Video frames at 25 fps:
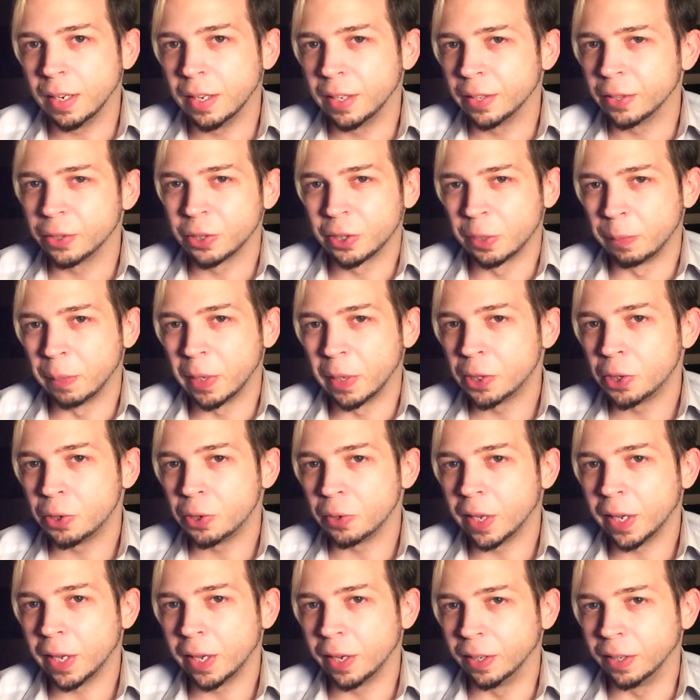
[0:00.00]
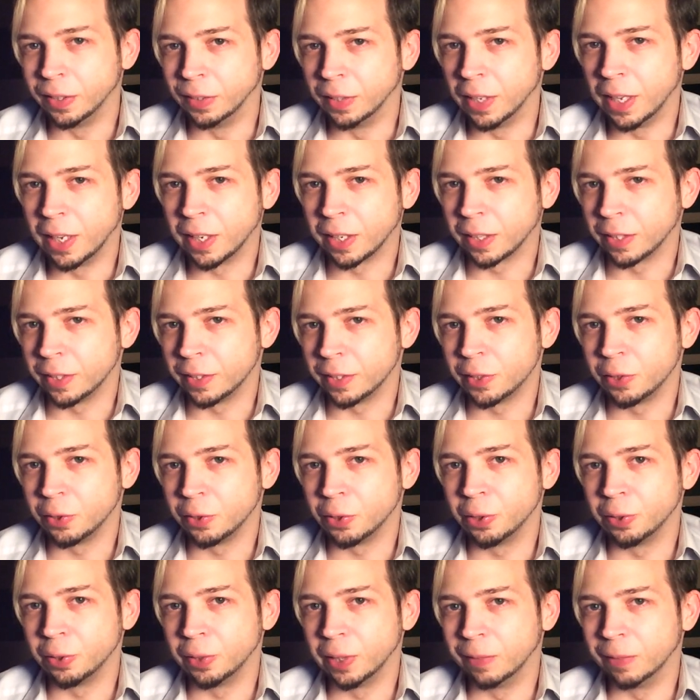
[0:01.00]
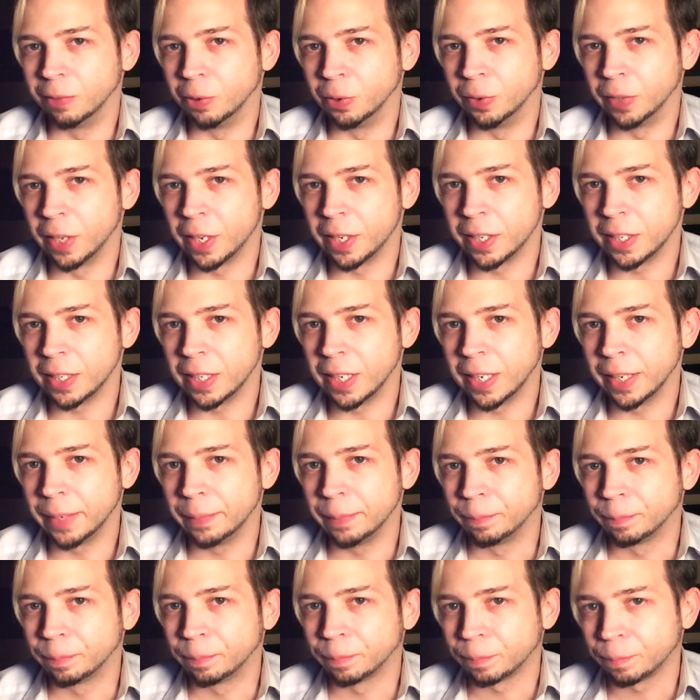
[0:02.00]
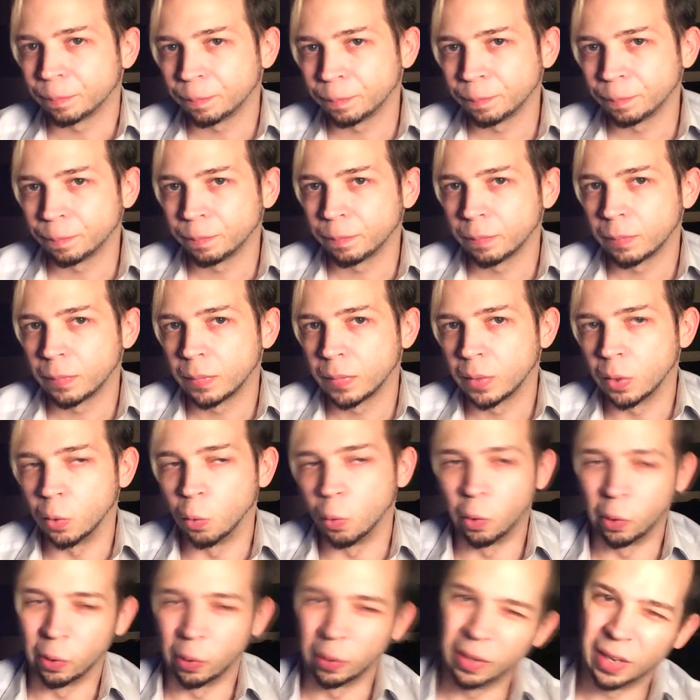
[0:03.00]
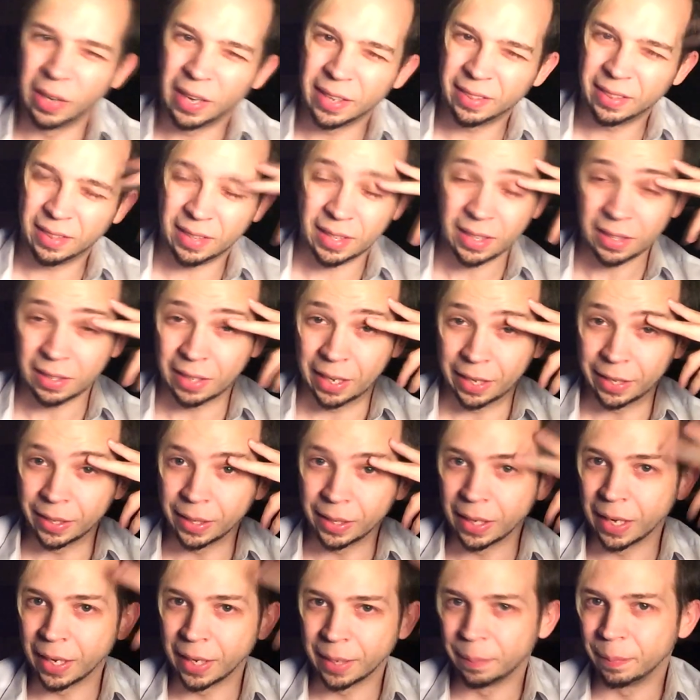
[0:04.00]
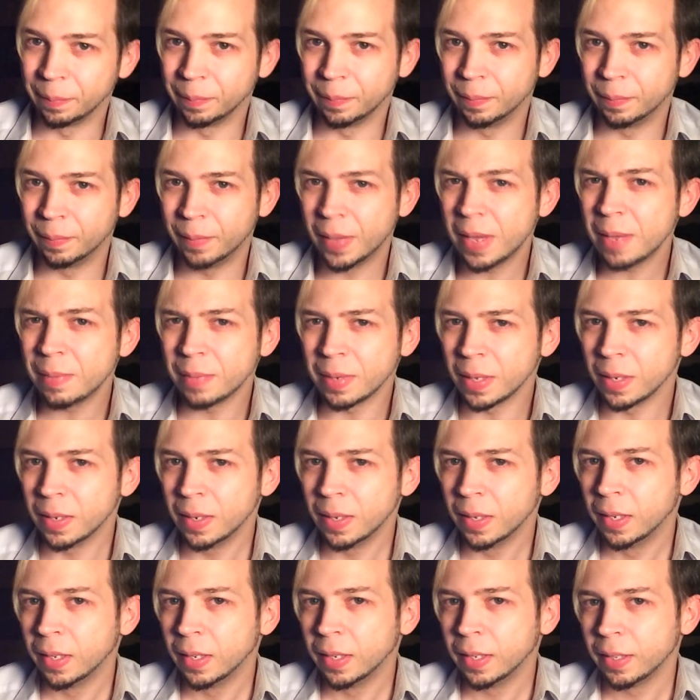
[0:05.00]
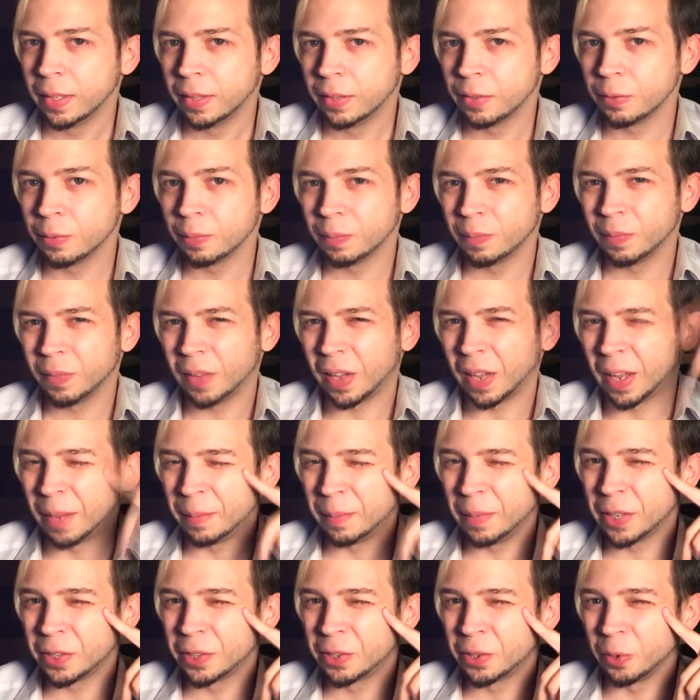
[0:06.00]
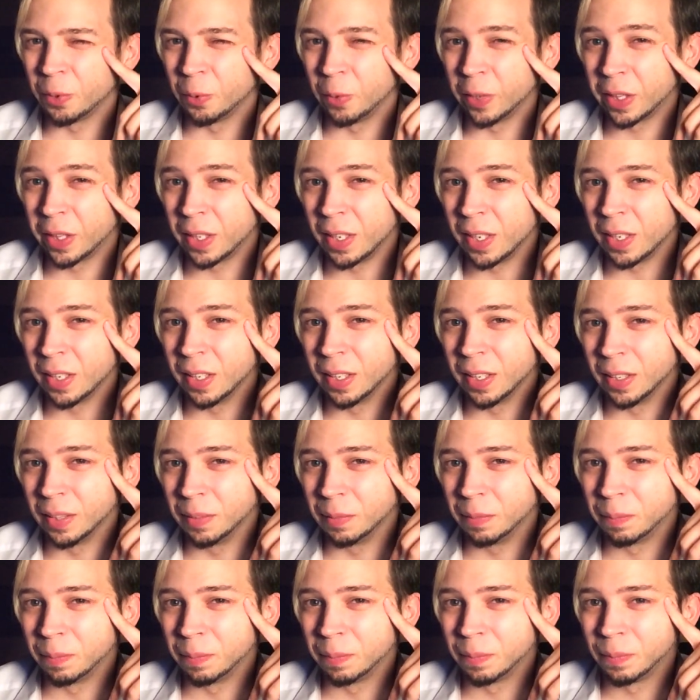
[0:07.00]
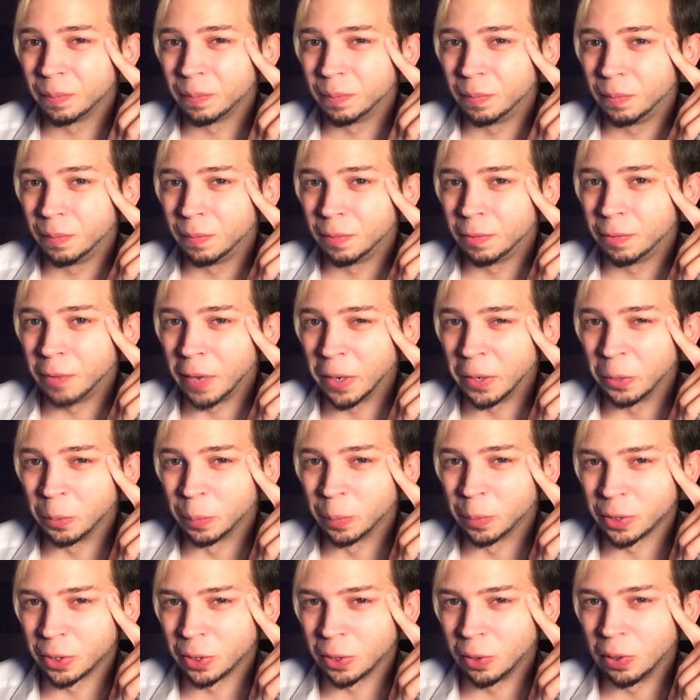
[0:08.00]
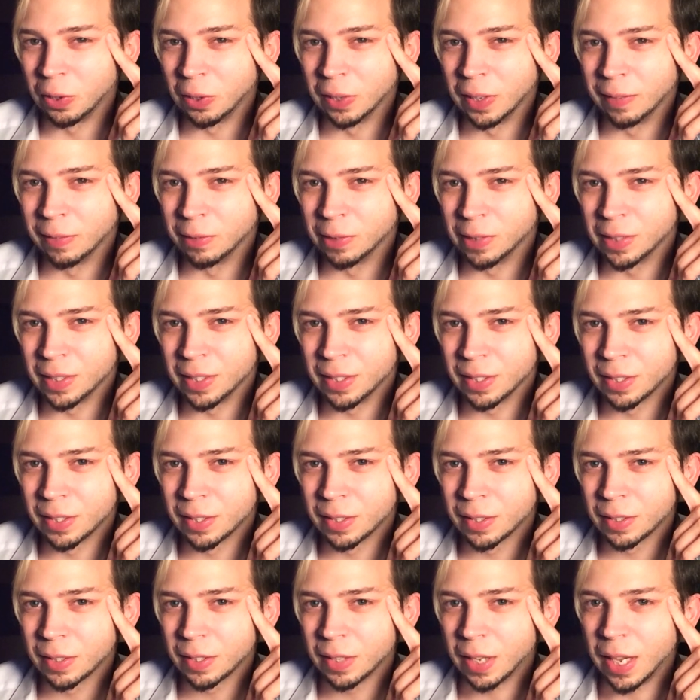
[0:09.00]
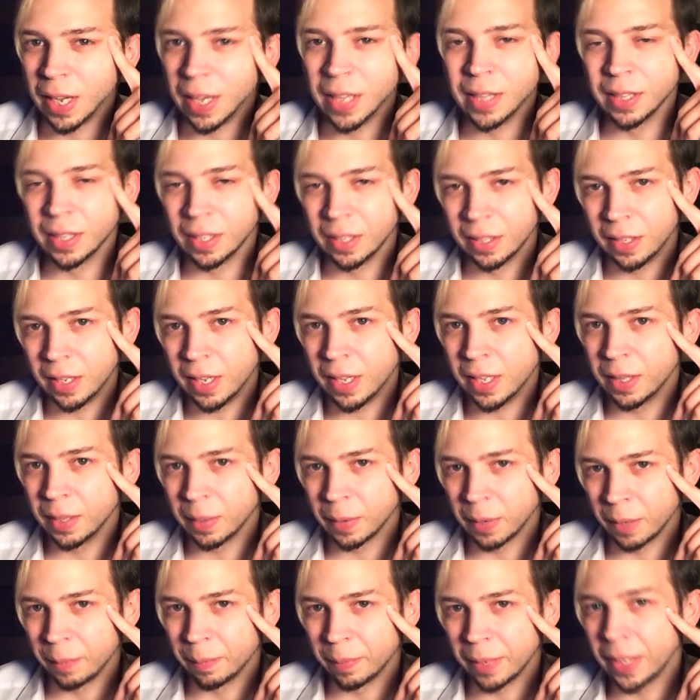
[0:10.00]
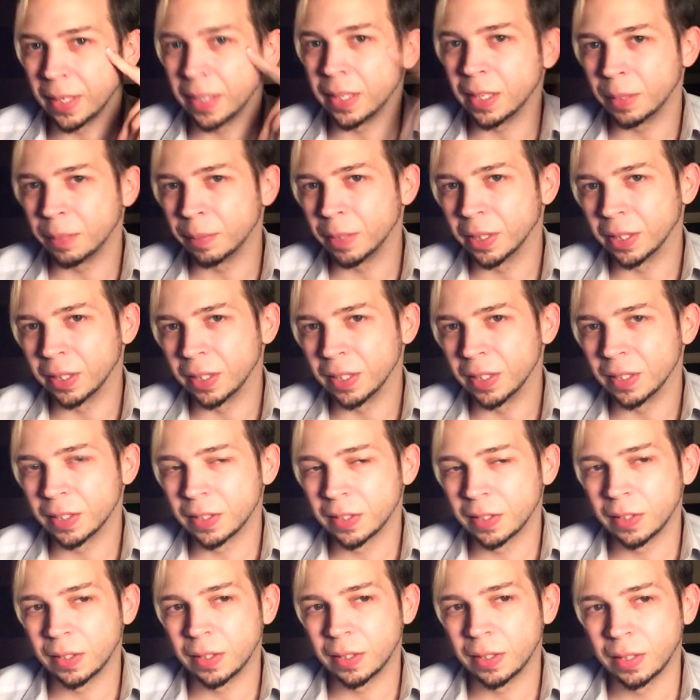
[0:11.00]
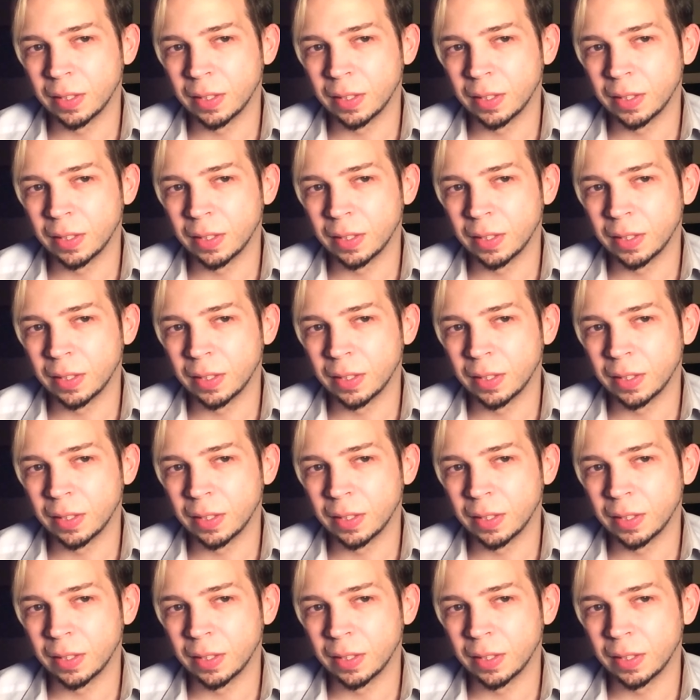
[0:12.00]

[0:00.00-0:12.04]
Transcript: There's a bunch you can't unlock until you're level 99. Or I think 99, maybe. I'm not sure what the final Persona level is in the compendium at least.